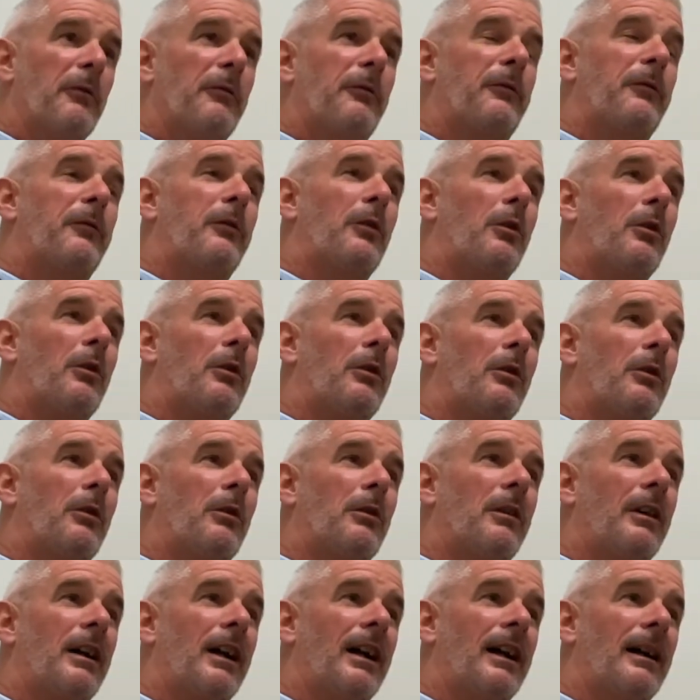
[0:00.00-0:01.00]

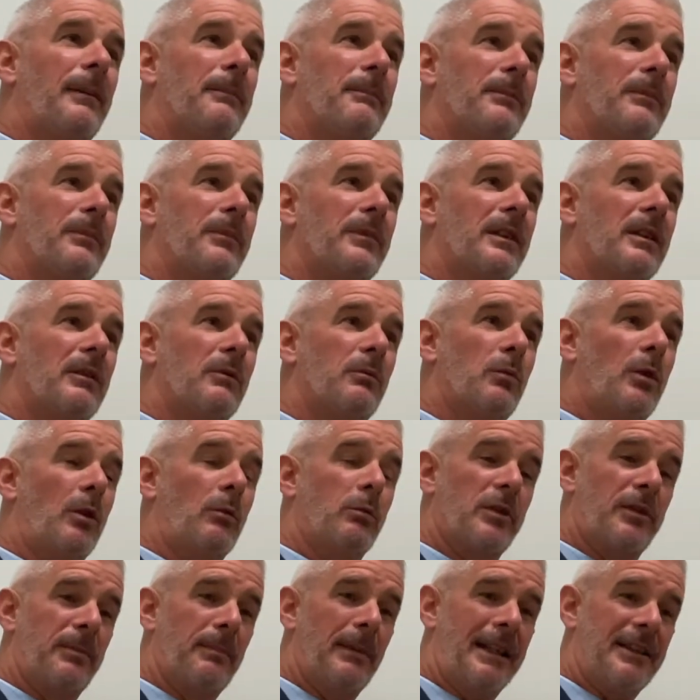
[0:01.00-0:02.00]
for
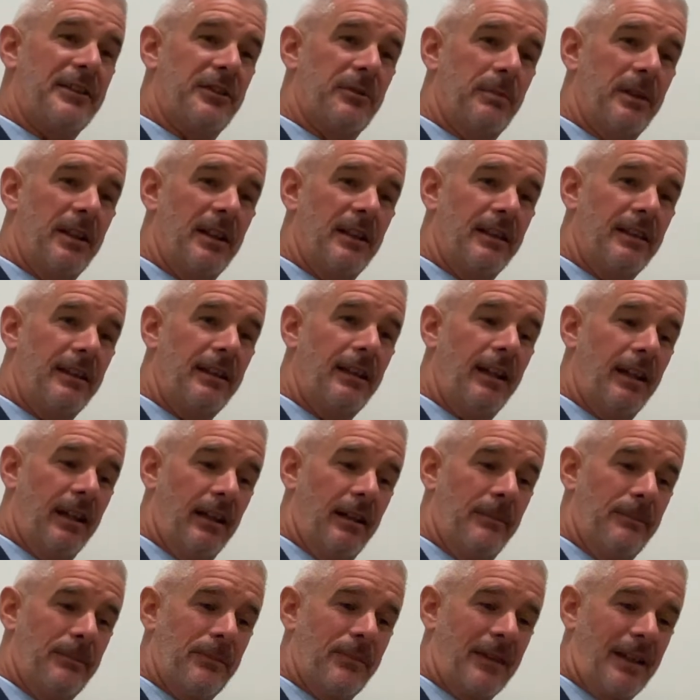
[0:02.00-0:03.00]
what was meant to be a
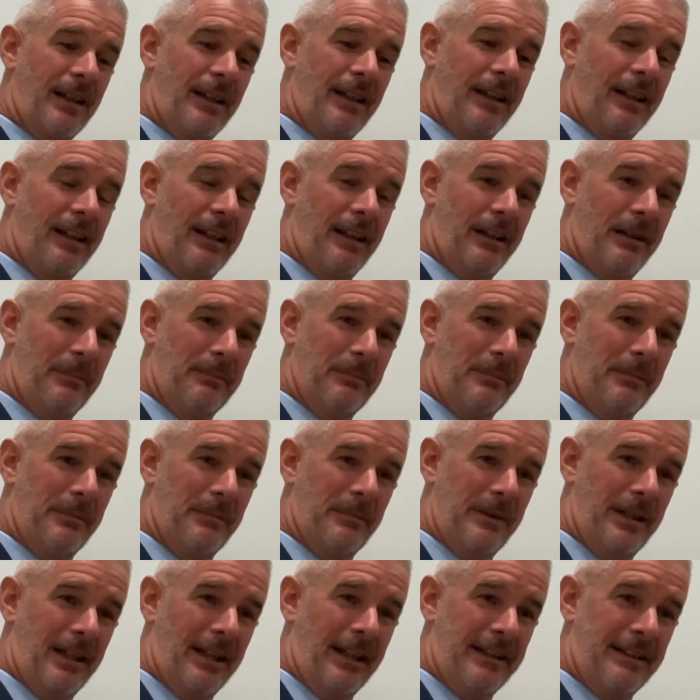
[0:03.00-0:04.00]
year,
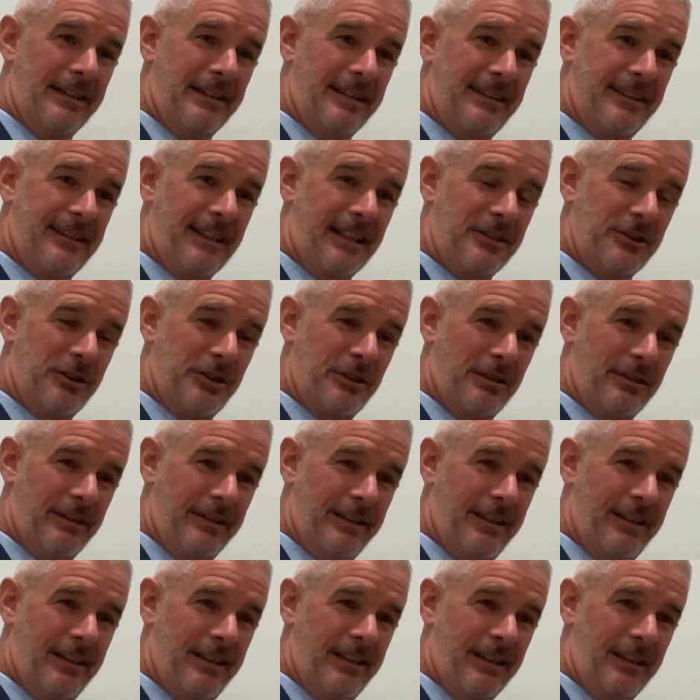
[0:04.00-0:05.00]
and
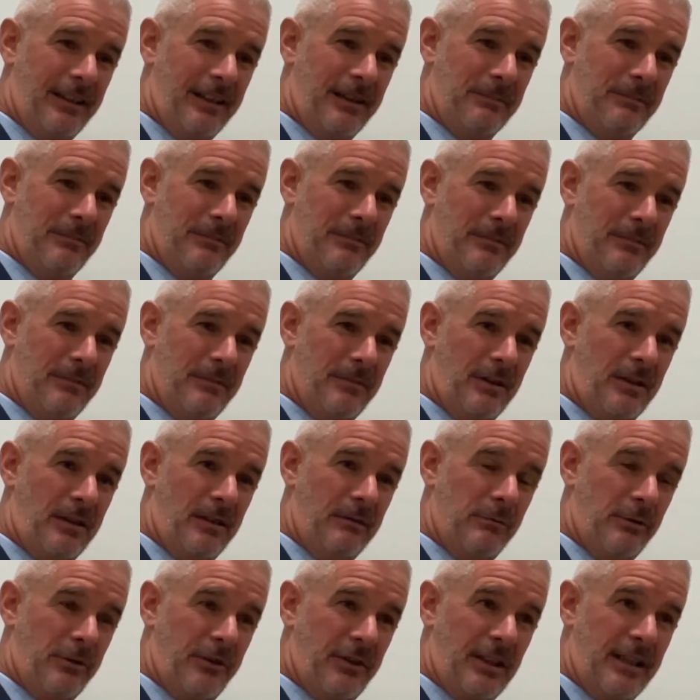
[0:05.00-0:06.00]
essentially I
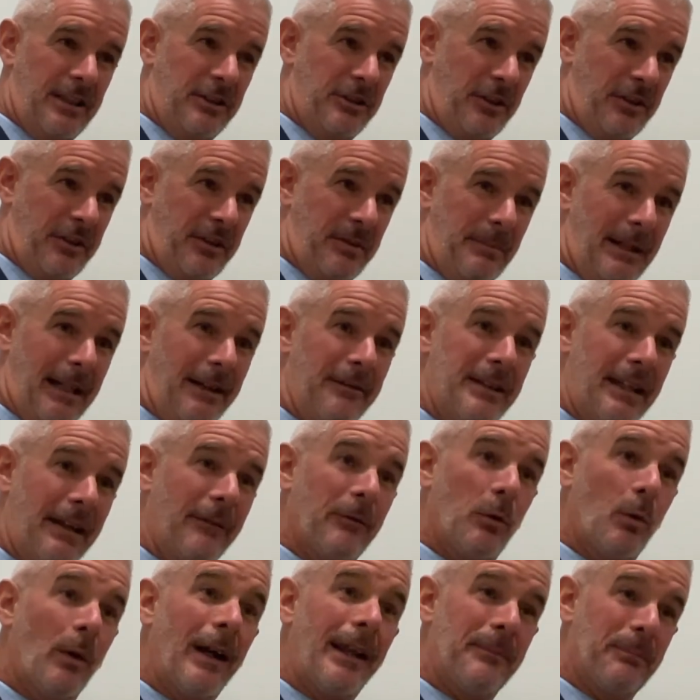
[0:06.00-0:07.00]
would say just about
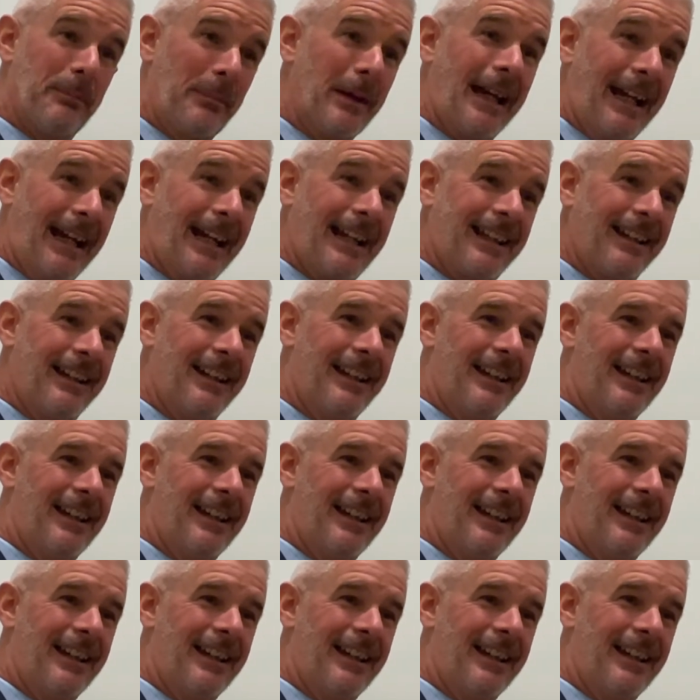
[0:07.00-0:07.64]
never went back.